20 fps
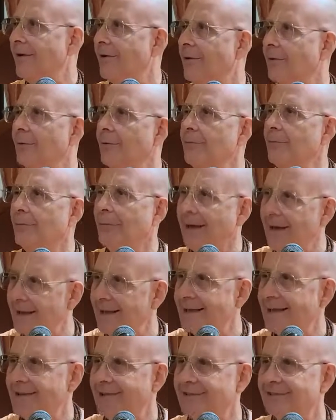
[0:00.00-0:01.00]
own
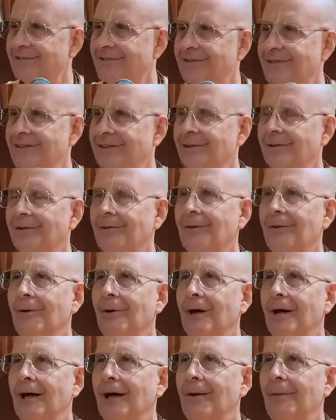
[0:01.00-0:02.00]
bodies. You
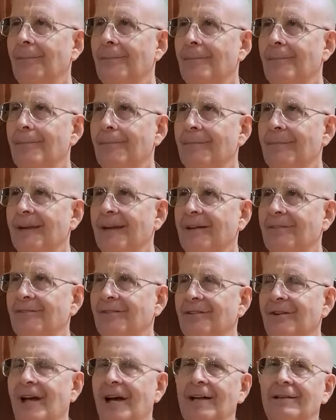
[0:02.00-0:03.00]
know,
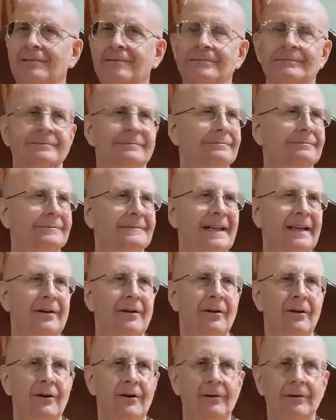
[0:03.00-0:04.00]
it's not at
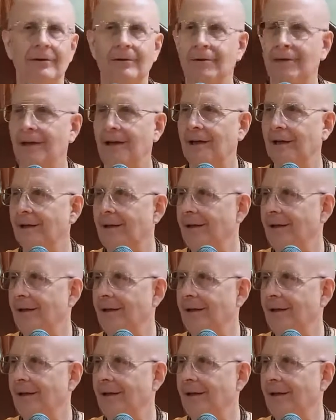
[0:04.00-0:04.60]
all